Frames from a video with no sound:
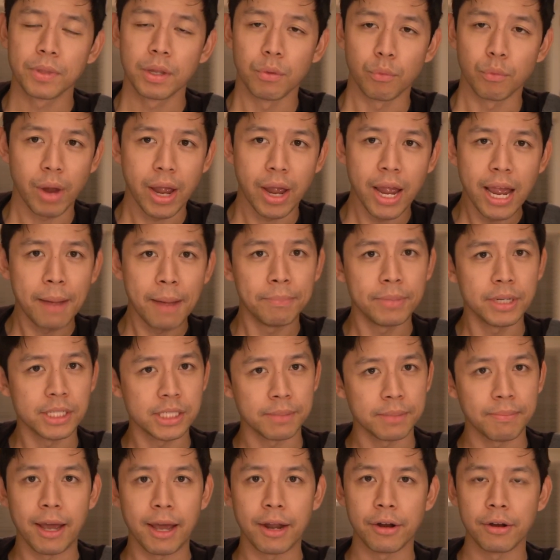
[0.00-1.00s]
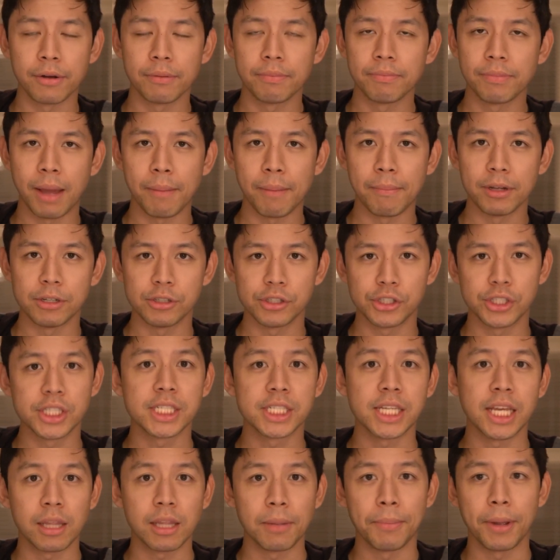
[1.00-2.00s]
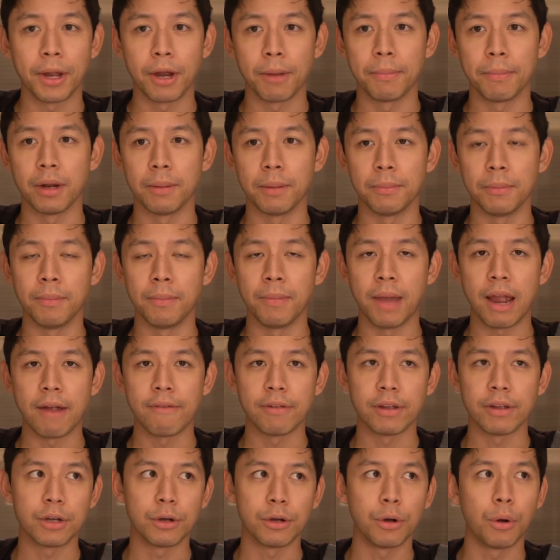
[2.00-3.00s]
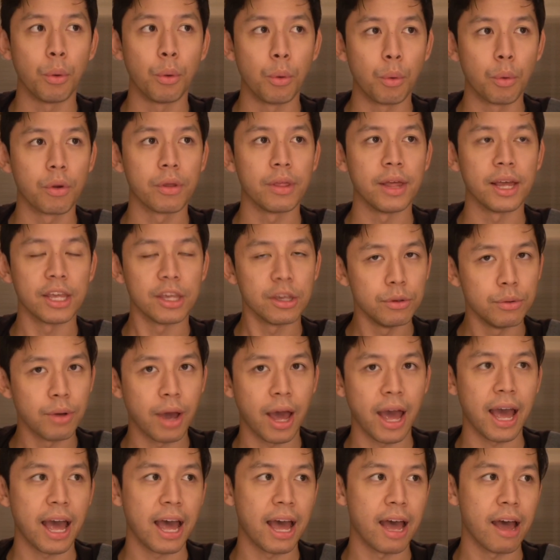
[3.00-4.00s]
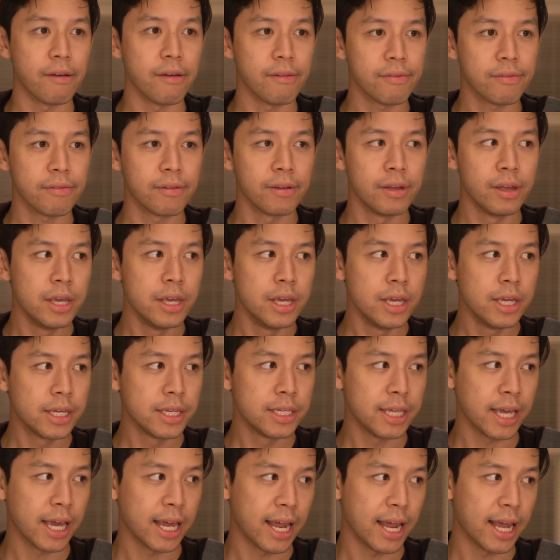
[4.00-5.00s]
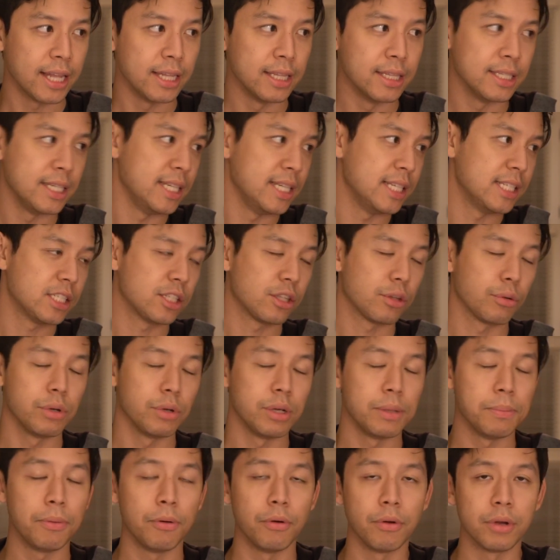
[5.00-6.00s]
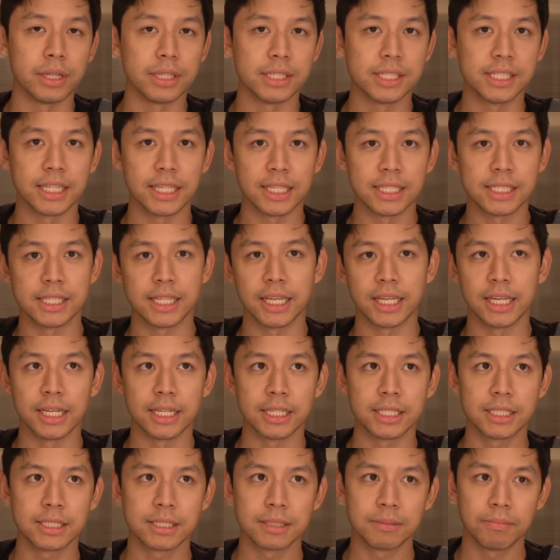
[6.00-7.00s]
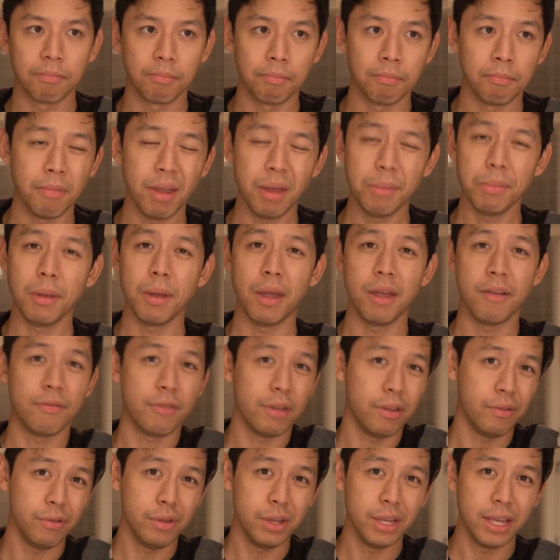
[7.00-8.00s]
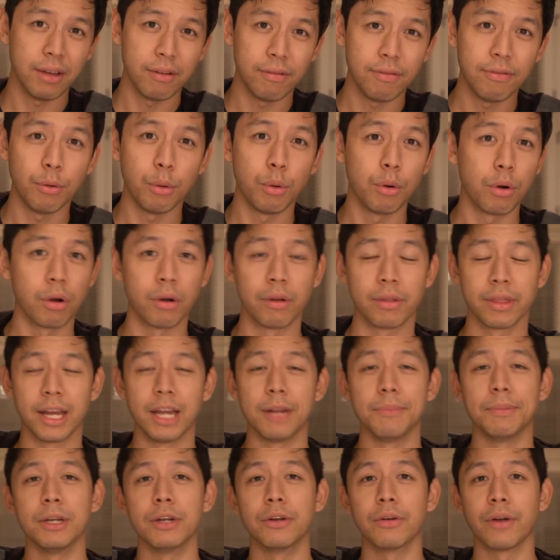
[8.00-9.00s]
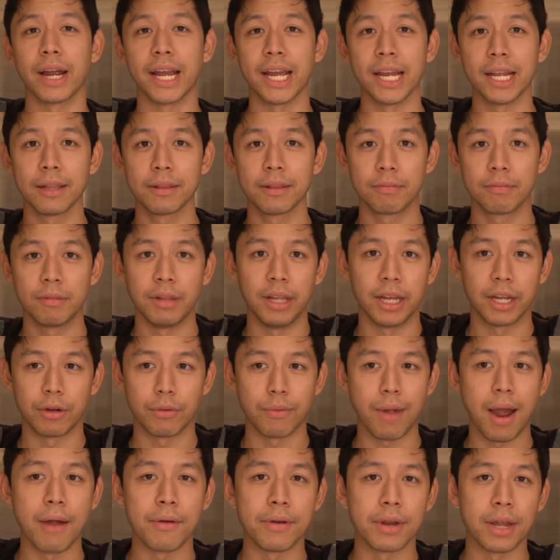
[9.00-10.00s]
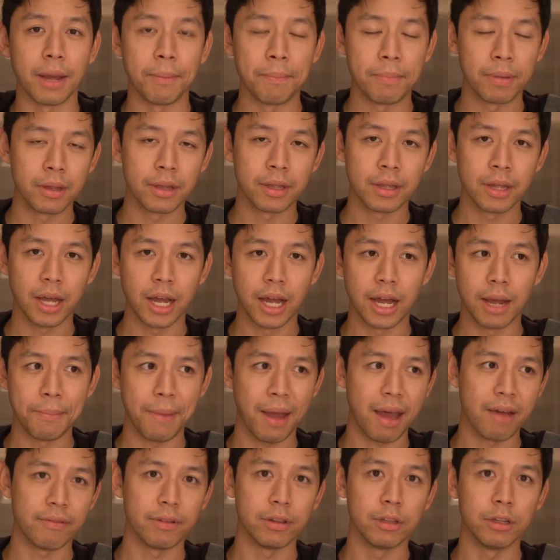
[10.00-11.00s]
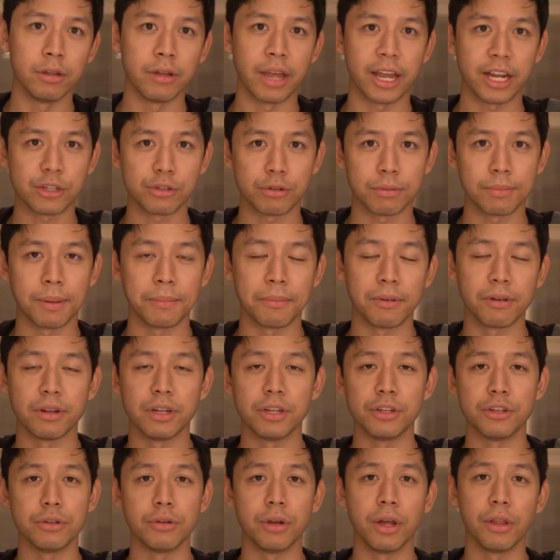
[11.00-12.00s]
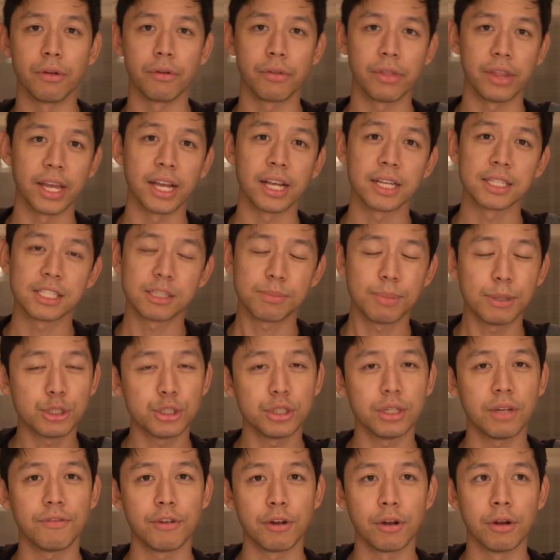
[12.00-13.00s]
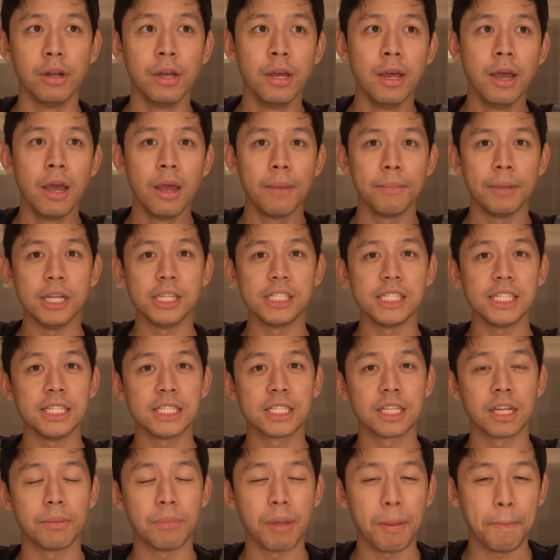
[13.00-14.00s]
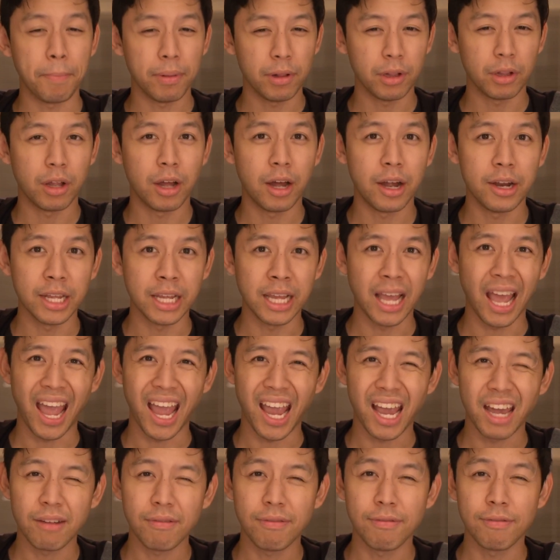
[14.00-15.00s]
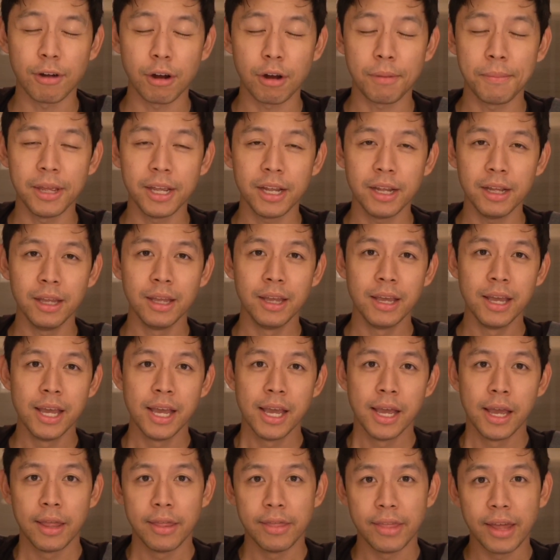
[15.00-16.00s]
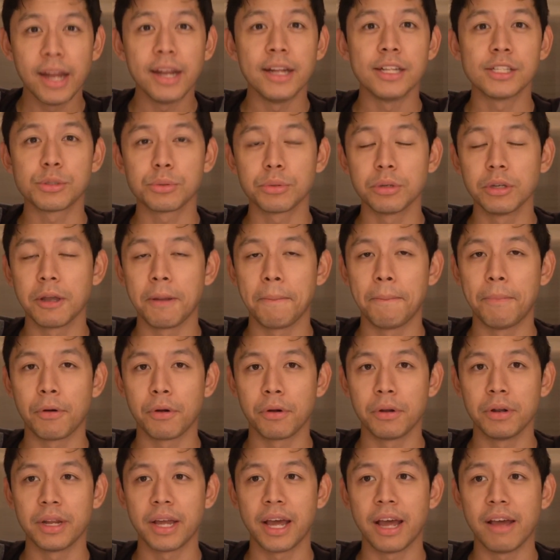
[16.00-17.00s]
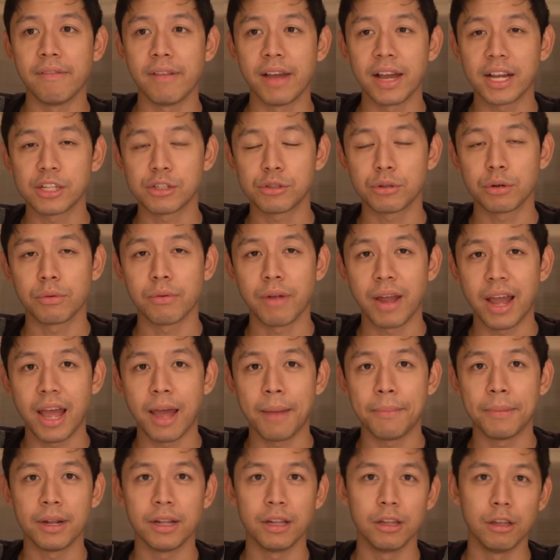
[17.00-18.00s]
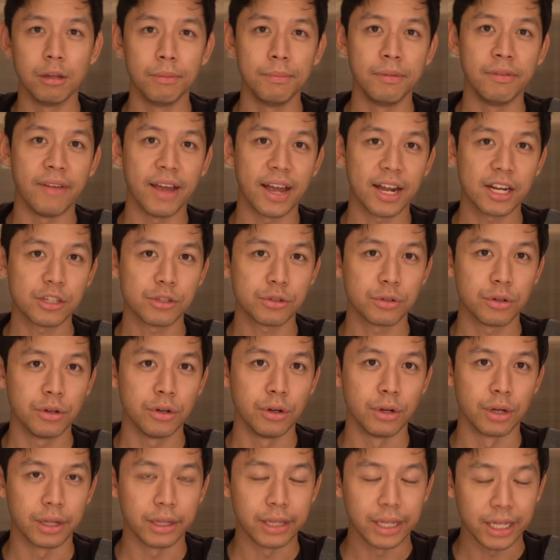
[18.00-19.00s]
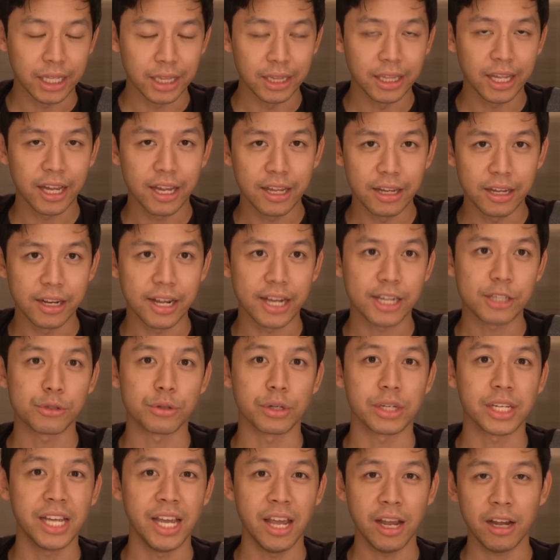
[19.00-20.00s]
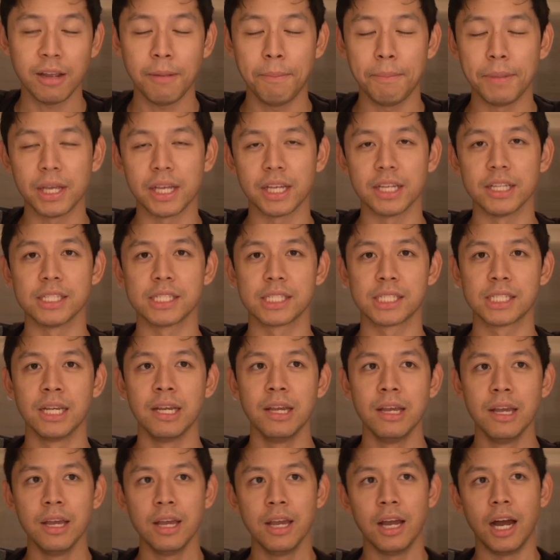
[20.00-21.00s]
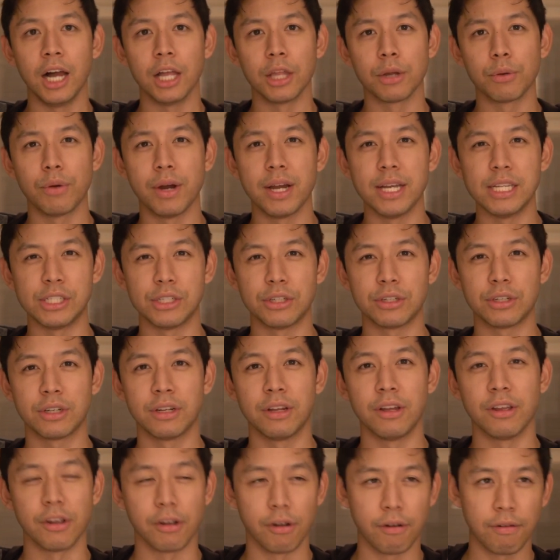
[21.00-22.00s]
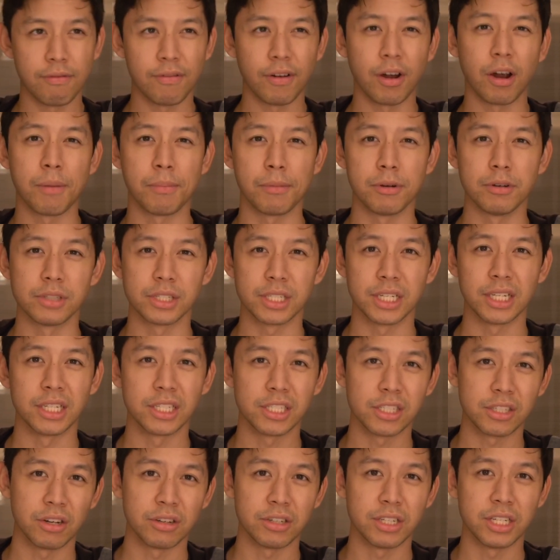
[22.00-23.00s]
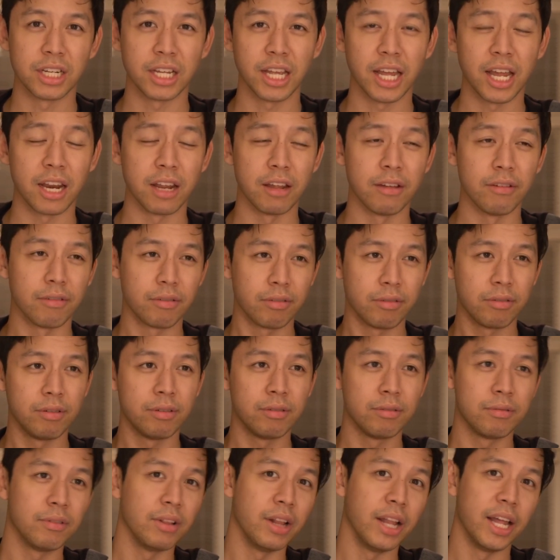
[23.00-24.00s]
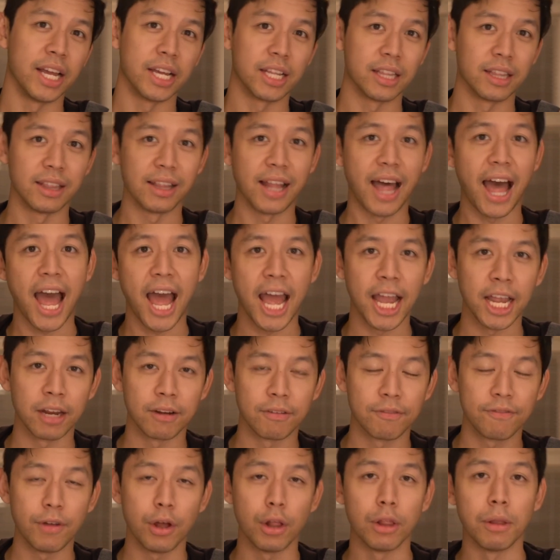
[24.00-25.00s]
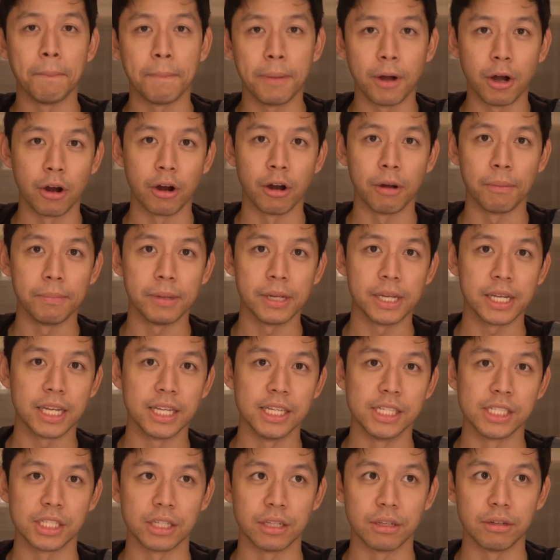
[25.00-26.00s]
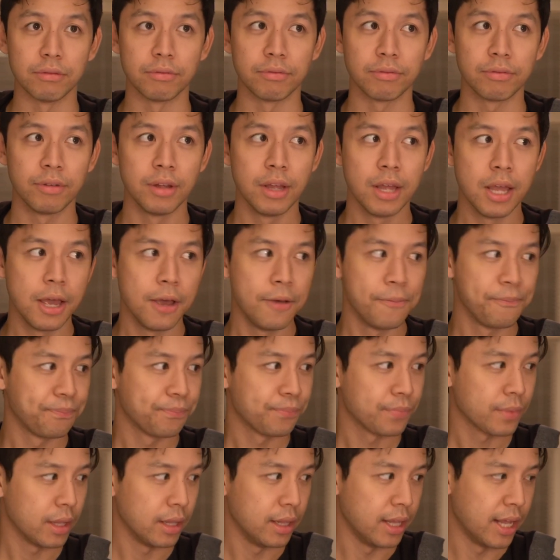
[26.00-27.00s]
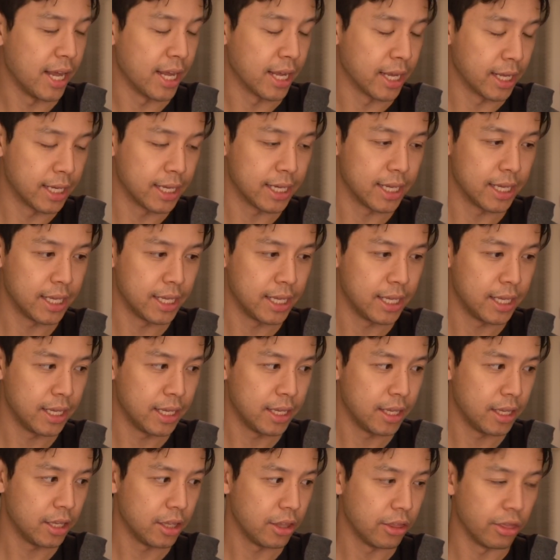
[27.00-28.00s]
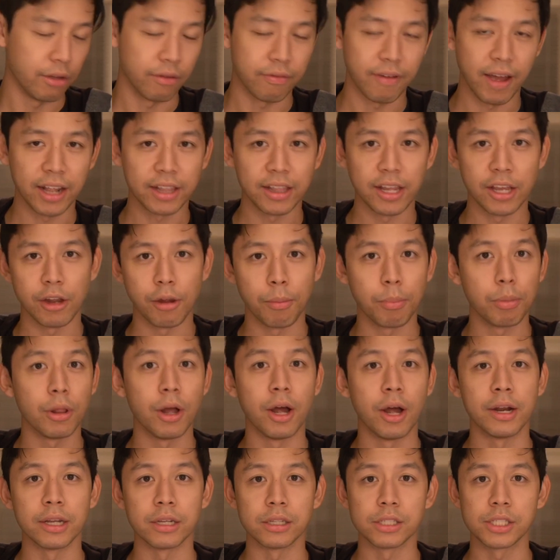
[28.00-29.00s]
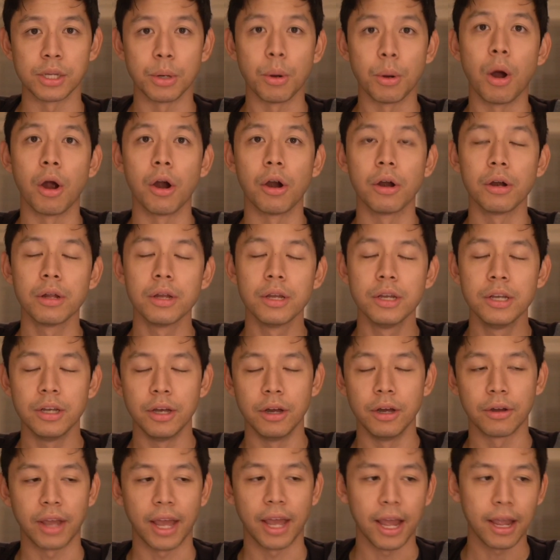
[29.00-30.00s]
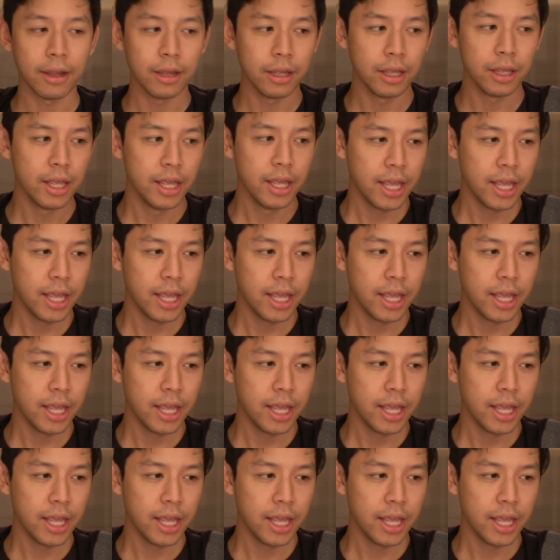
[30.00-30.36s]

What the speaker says: RAM doesn't matter that much, just get the bare minimum. Every core that you have, get at least 3.6 gigs. Maybe if you can get 4, that'd be great, round up. Have a little extra memory to do other things, especially if your PC is going to be plotting and farming. Then it's really important to have extra RAM and a little bit extra, an extra kick, because otherwise your farmer is gonna start to kind of lag and fall apart because of the fact that you're plotting so hard, okay?